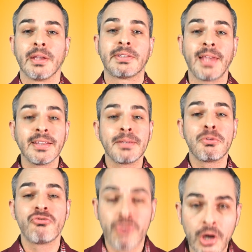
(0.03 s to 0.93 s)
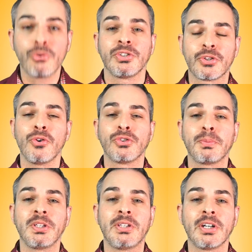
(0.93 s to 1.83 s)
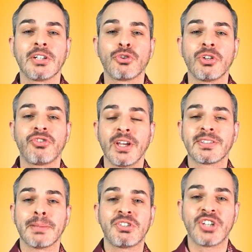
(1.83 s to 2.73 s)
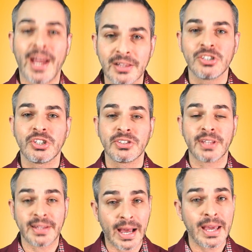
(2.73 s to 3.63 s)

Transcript: Sandy Munro is going to be here to address some challenges that